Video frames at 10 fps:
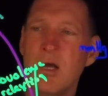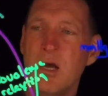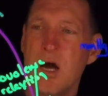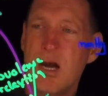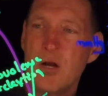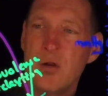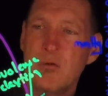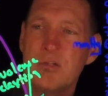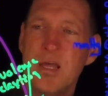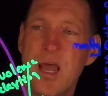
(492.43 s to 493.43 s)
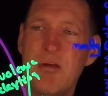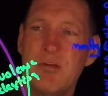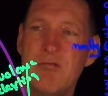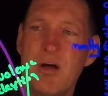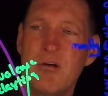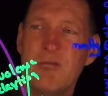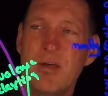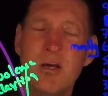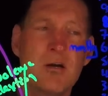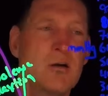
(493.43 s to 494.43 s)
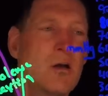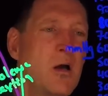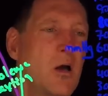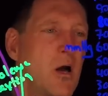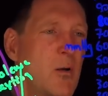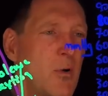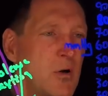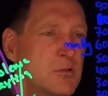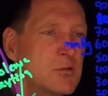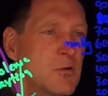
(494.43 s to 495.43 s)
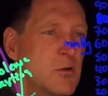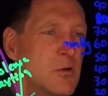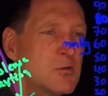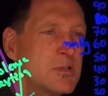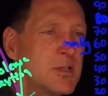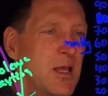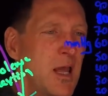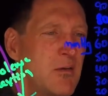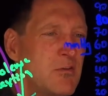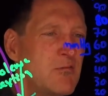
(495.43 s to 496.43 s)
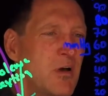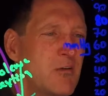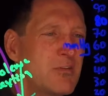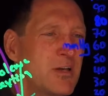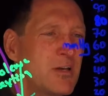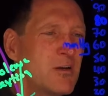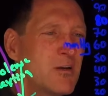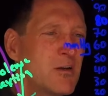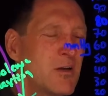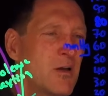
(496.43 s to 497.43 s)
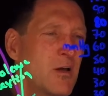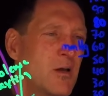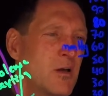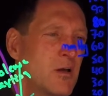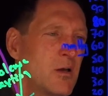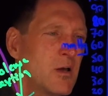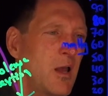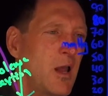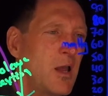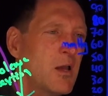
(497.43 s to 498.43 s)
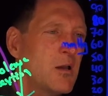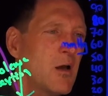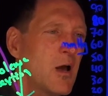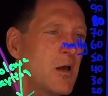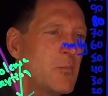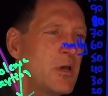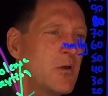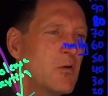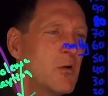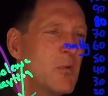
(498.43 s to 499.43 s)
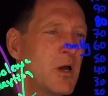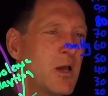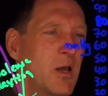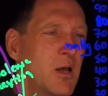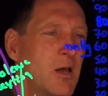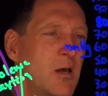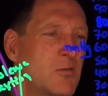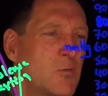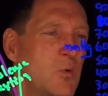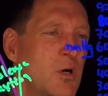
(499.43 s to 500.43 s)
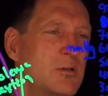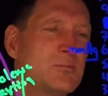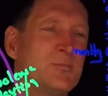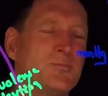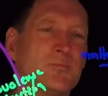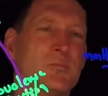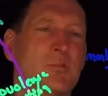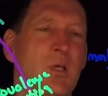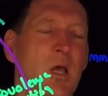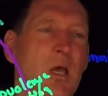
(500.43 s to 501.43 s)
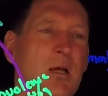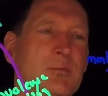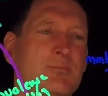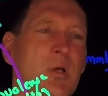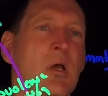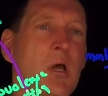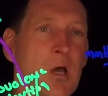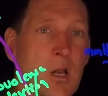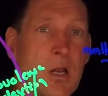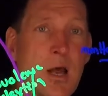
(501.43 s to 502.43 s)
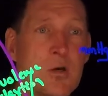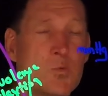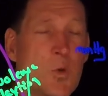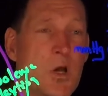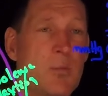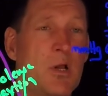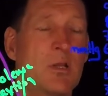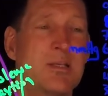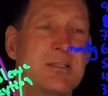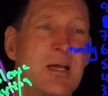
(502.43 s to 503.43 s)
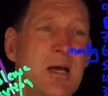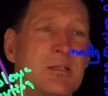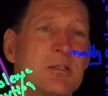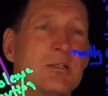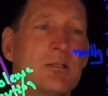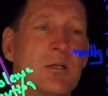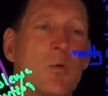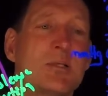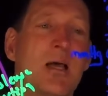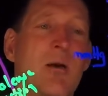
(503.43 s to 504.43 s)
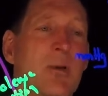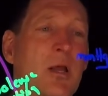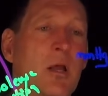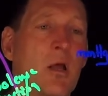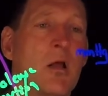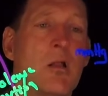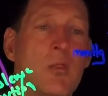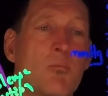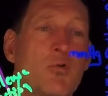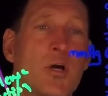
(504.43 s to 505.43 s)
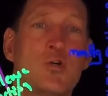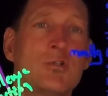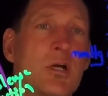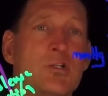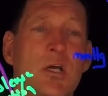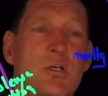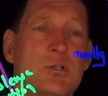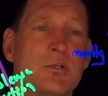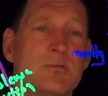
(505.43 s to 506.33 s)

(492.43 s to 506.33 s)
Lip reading: I close the AV valve here. I'm also closing the AV valve here. And I'm hearing my S1, okay? Now as we come along this axis, look what's happening. The pressure's not changing.